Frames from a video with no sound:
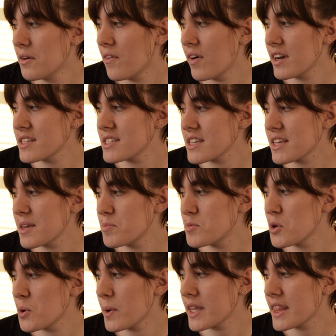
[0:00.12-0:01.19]
Why does he keep
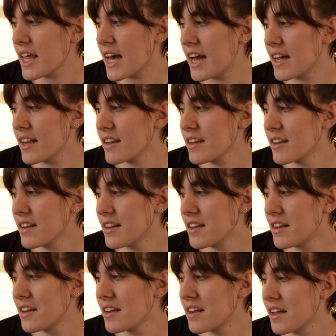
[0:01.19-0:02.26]
doing that?
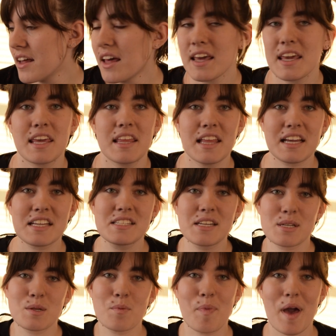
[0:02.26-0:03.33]
He like
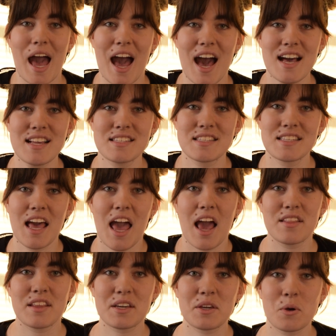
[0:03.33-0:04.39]
does a pass
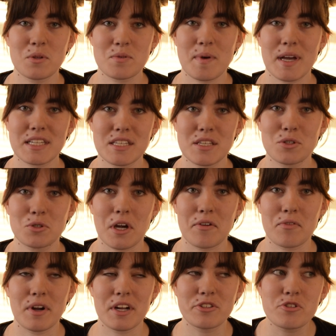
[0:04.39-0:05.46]
and then goes back to the
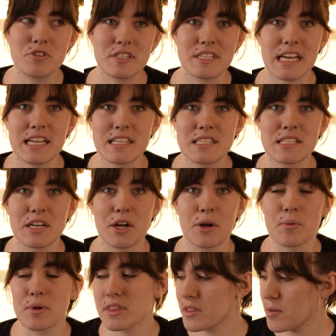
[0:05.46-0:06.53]
driveway and just stands there
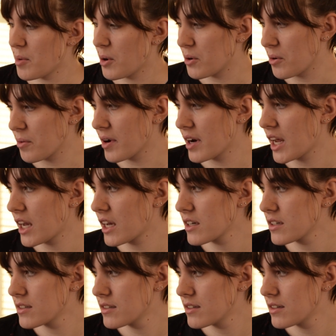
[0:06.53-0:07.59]
with the motor running.
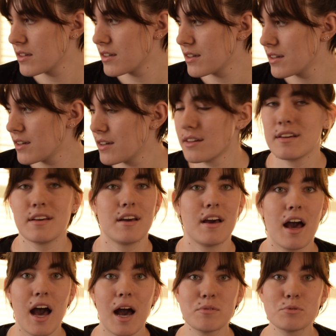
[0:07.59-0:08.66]

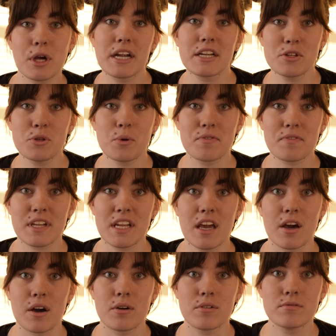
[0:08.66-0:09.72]
I'm trying to do a
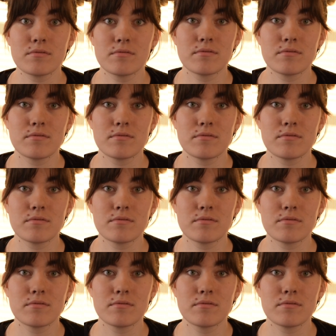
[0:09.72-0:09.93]
video.